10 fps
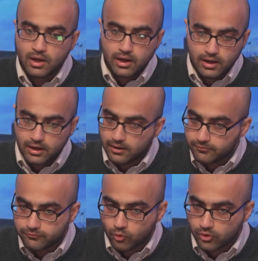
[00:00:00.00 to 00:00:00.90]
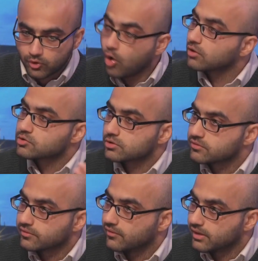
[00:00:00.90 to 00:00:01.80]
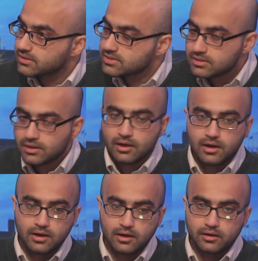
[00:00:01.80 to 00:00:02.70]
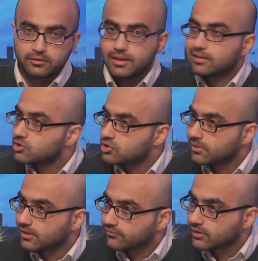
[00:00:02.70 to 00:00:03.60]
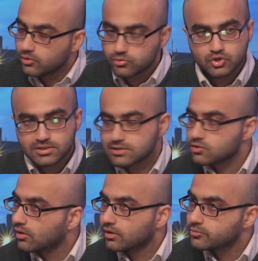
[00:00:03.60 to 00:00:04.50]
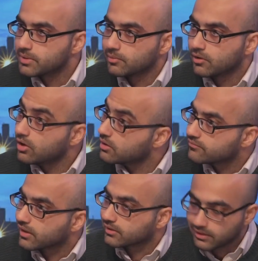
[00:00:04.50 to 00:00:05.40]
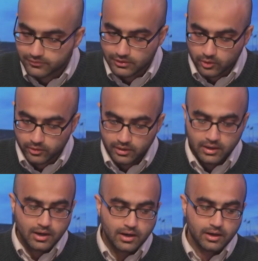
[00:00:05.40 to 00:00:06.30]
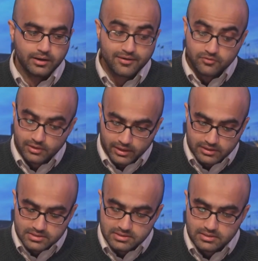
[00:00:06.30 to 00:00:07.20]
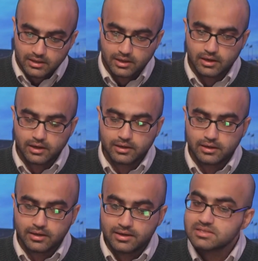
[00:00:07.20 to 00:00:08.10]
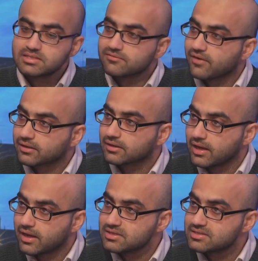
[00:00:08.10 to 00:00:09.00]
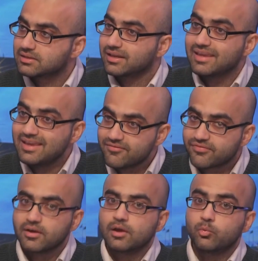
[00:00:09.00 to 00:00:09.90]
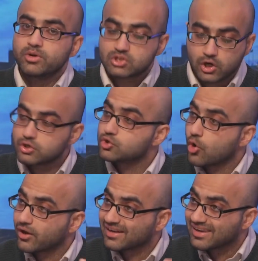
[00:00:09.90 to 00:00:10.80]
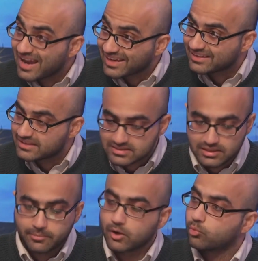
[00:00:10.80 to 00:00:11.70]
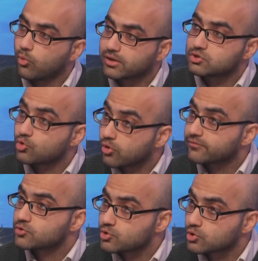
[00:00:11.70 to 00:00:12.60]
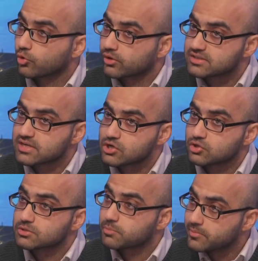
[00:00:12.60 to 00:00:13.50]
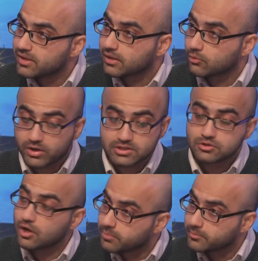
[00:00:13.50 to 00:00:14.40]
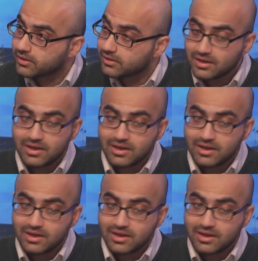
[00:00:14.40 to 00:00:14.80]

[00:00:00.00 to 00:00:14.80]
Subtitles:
for all sorts of advice, then they should be left alone, just as all other people are in fact left alone. Nevertheless, it is in fact the case that if we start drawing lines about what sort of social organization is permitted and what is not permitted,